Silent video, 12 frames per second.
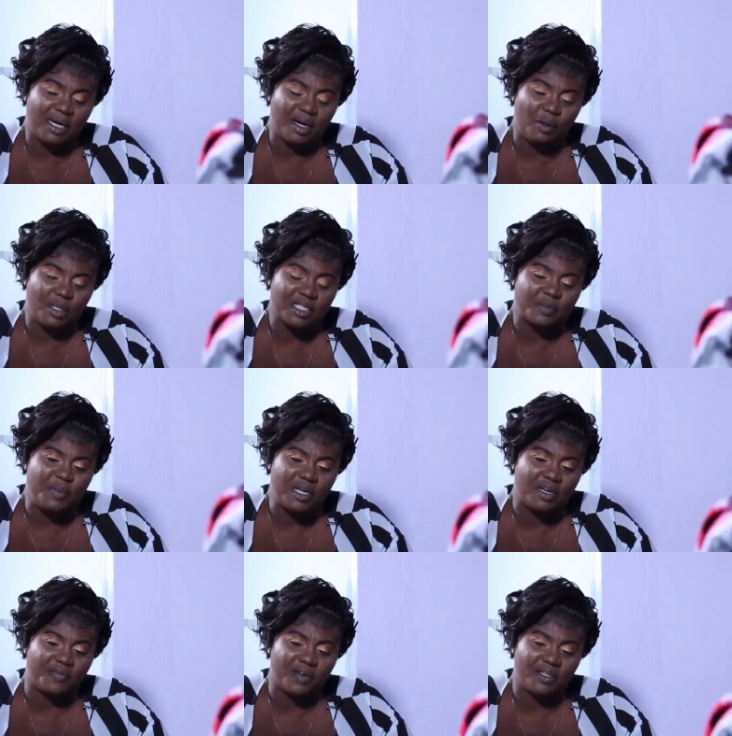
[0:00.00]
I want to
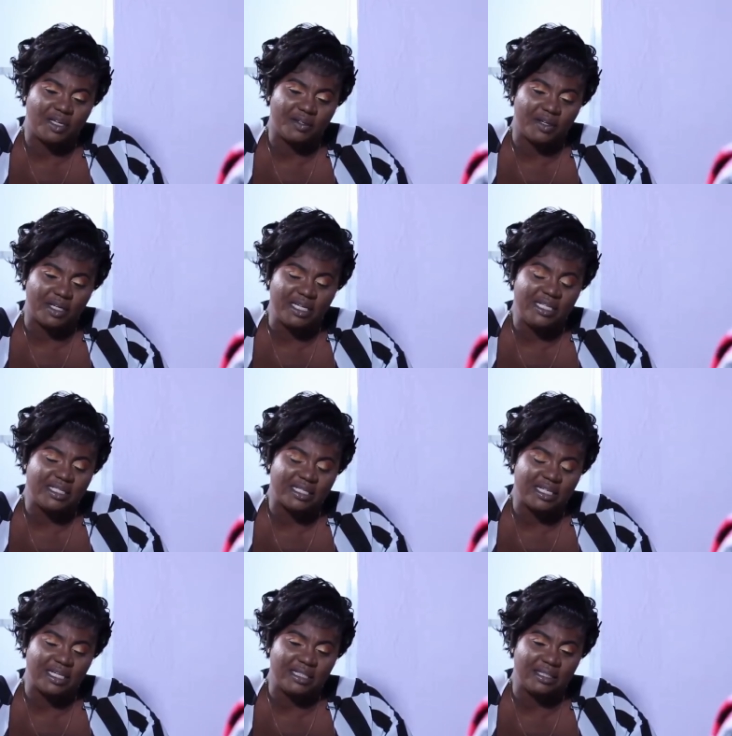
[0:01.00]
speak of another
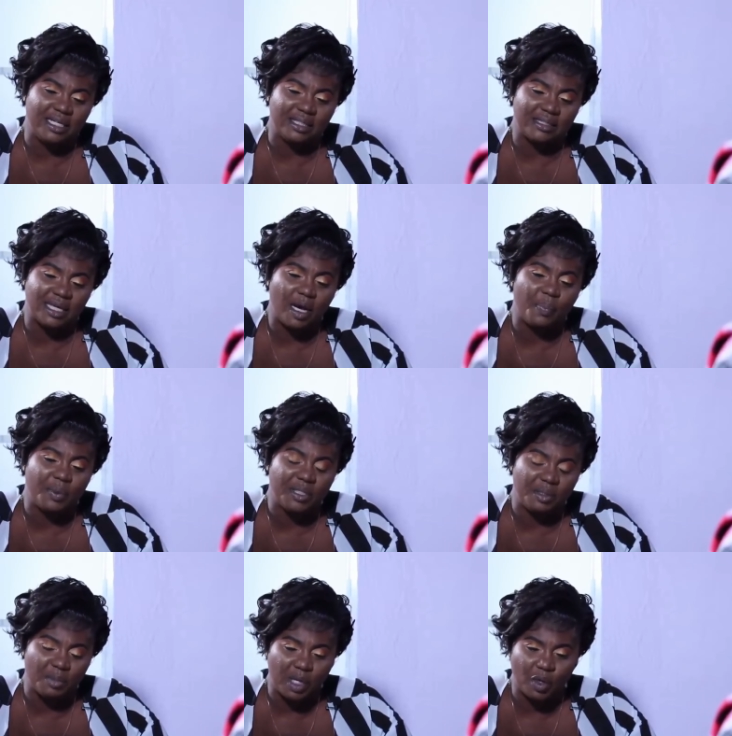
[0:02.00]
incident that
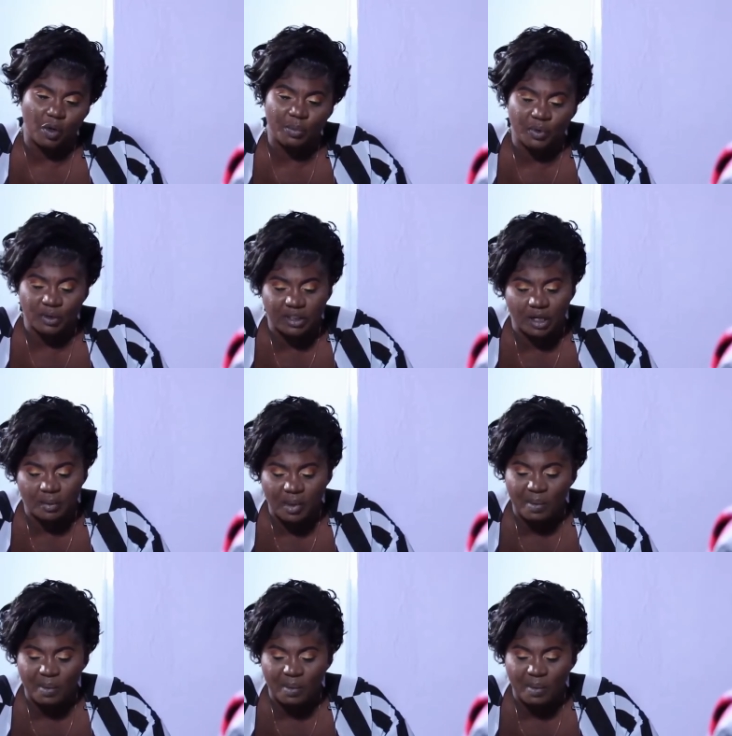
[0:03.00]
happened in my community. I